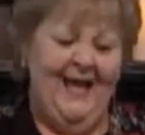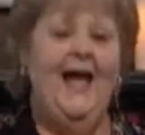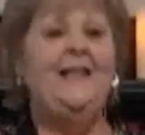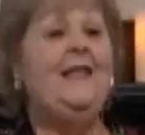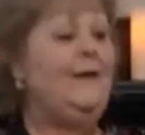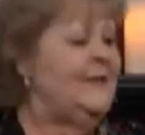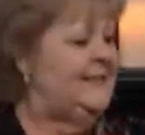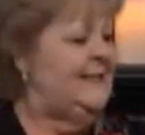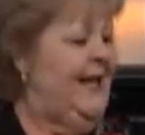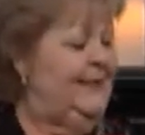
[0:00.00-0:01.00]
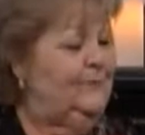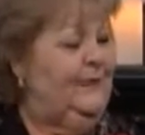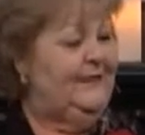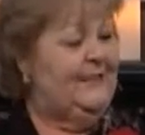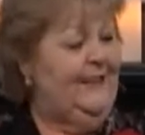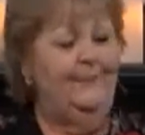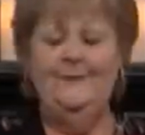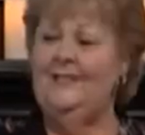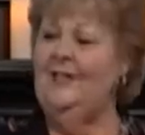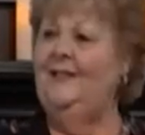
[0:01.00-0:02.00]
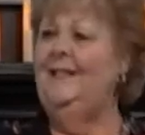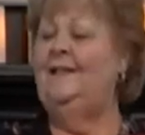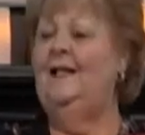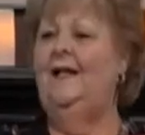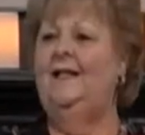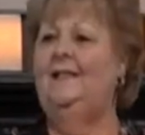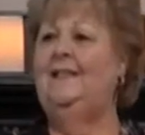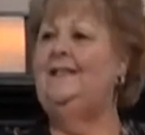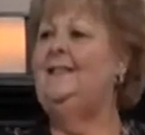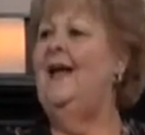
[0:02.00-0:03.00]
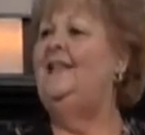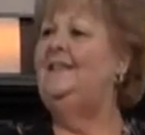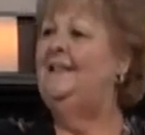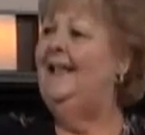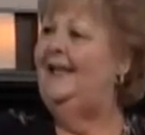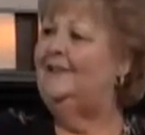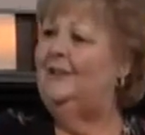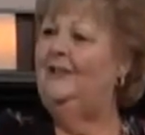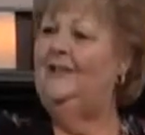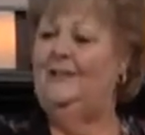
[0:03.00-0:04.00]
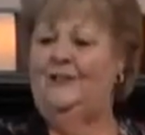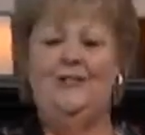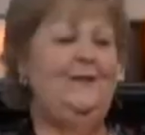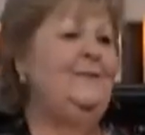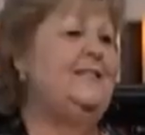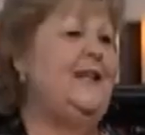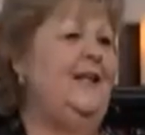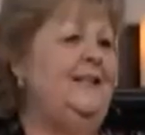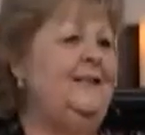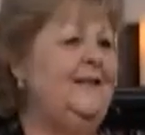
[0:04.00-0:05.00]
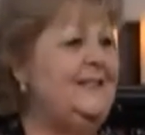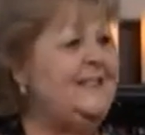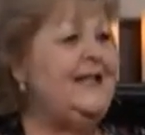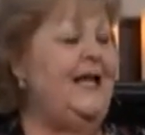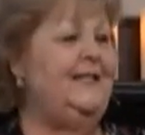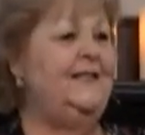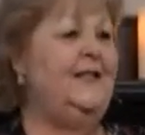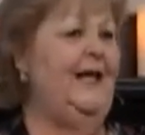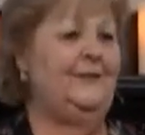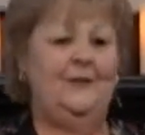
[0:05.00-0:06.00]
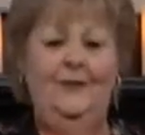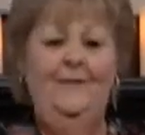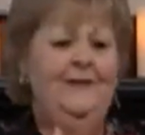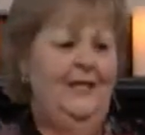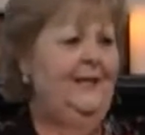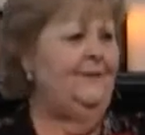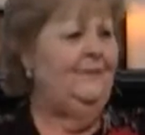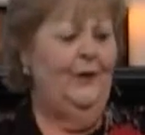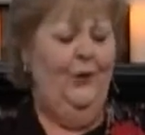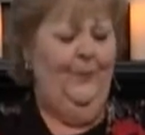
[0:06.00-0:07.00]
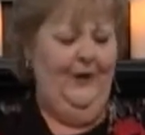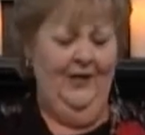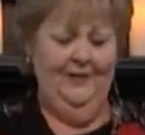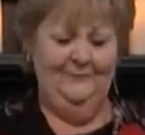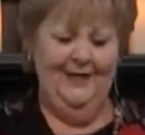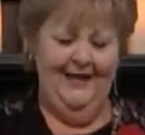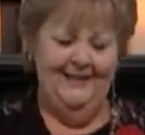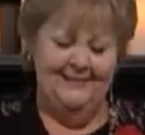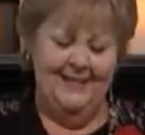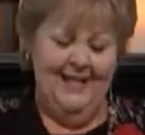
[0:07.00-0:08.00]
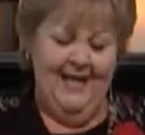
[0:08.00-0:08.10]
And they were Skip was on this side of the lectern, and she was on this side of the lectern. They were like far apart, right?